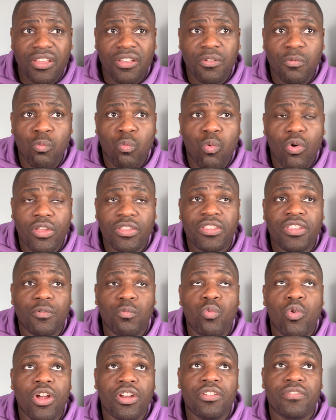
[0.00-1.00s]

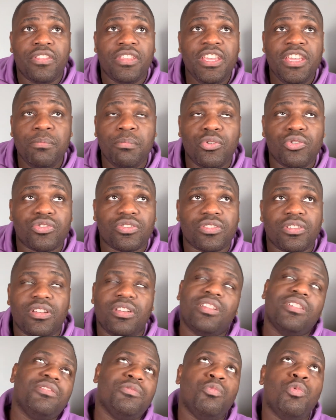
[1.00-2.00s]
one of the most,
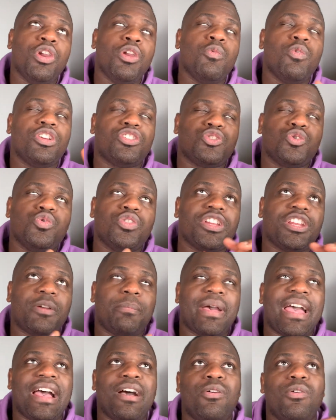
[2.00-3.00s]
we were talking
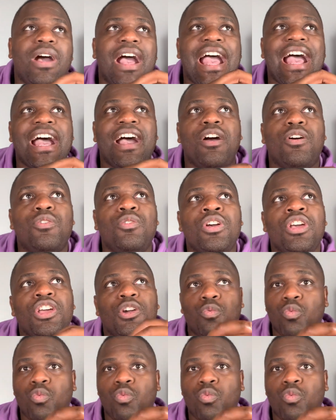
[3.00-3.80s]
about how,